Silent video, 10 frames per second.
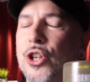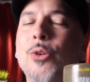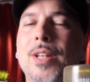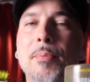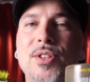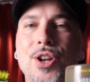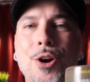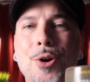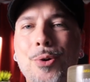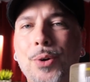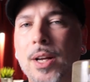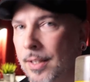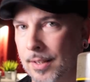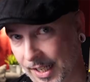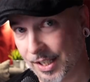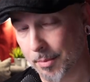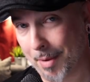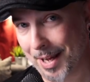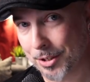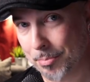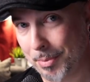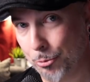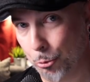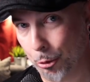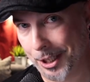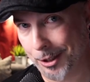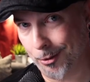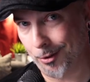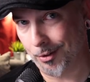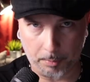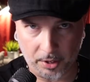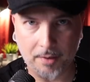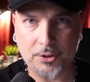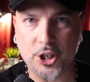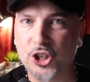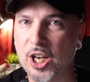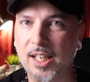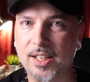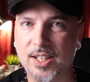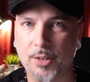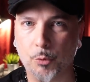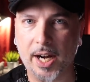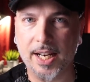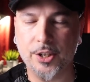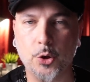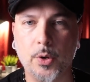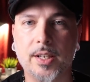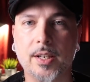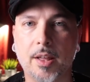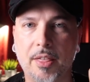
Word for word: Jolt episode. It's about to be real. But enough chit-chat, let's get right into it.